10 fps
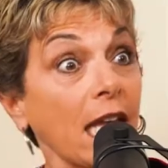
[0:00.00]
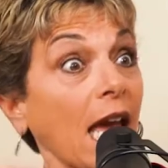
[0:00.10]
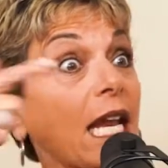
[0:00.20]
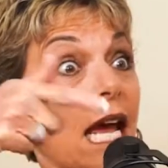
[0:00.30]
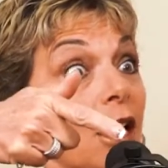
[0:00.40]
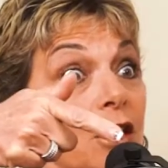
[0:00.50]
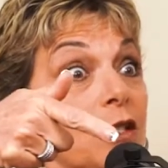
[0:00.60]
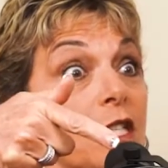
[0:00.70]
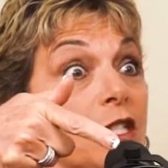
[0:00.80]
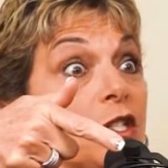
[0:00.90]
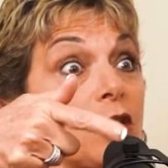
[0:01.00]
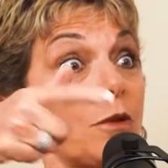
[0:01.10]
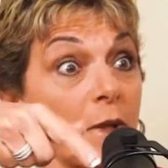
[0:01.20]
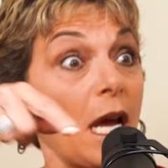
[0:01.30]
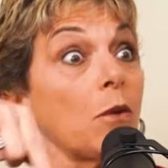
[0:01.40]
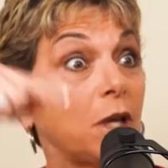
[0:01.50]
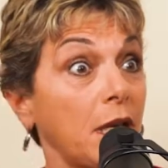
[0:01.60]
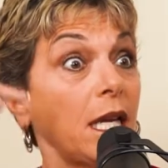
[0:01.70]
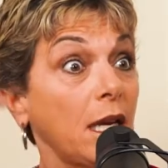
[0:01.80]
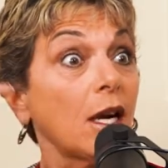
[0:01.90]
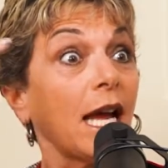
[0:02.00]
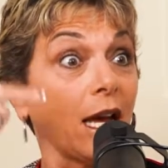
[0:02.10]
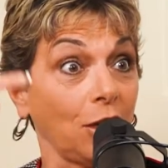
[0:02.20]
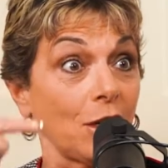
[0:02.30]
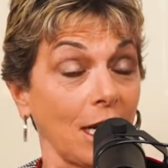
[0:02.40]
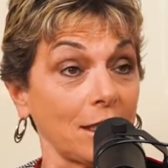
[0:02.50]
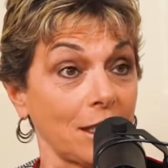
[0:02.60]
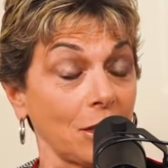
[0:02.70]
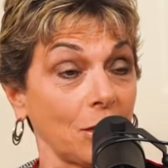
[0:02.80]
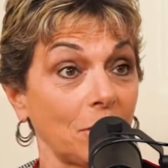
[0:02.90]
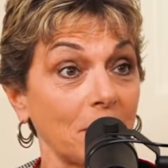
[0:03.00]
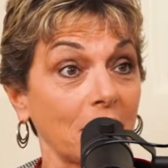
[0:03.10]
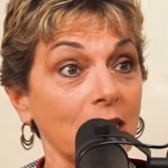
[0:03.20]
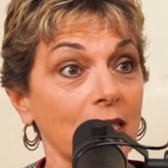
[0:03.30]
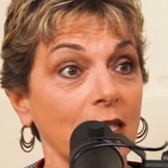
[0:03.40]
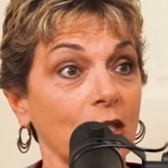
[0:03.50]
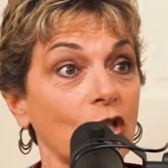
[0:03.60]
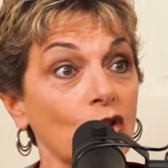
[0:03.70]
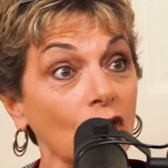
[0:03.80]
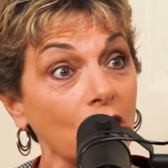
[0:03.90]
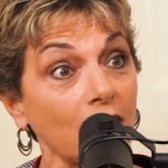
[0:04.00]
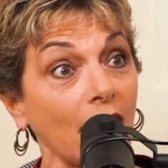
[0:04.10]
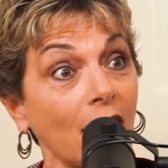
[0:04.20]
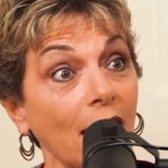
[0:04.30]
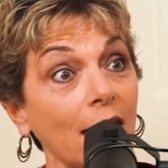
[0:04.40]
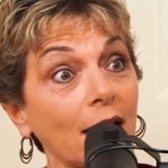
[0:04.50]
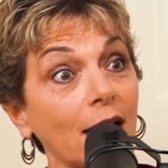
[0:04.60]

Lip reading: get how you did to do it, but I want to hear how you got to do it because it's extraordinary.